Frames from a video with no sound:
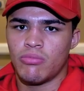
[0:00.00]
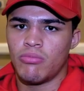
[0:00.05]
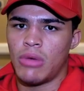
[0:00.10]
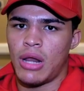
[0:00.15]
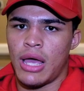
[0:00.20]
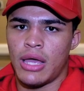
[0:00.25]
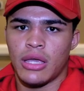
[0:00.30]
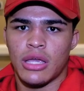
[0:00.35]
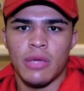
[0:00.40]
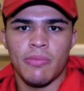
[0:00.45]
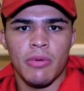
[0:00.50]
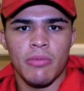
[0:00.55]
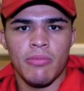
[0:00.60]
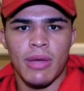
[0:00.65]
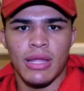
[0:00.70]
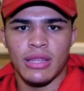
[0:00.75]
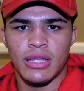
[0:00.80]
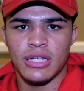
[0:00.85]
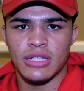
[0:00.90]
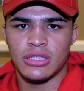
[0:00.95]
like keeping
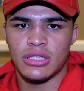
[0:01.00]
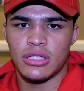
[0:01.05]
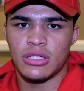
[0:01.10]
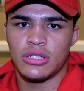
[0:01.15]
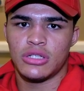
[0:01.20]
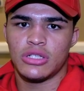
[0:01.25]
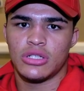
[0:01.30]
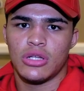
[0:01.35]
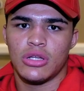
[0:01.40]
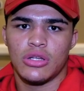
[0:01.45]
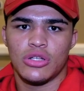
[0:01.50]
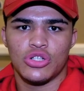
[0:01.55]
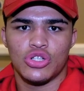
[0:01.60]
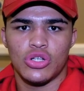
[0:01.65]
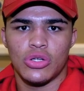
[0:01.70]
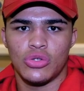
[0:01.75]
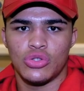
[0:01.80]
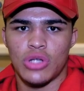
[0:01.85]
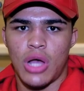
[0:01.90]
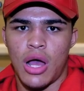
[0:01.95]
my distance,
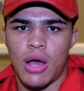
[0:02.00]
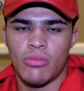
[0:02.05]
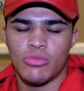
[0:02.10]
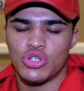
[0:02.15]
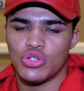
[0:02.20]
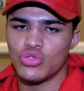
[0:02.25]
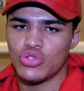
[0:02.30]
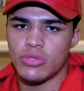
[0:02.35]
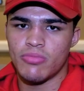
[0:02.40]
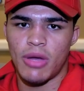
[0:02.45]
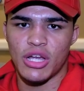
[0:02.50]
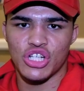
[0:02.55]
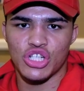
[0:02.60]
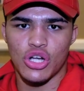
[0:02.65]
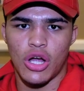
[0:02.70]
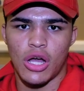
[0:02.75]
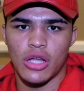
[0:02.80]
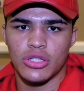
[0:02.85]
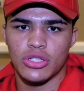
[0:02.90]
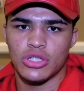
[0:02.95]
choosing my
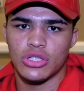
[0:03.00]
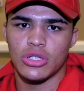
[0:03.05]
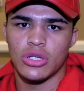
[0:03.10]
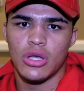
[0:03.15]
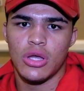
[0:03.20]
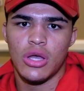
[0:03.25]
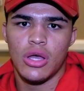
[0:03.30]
shots,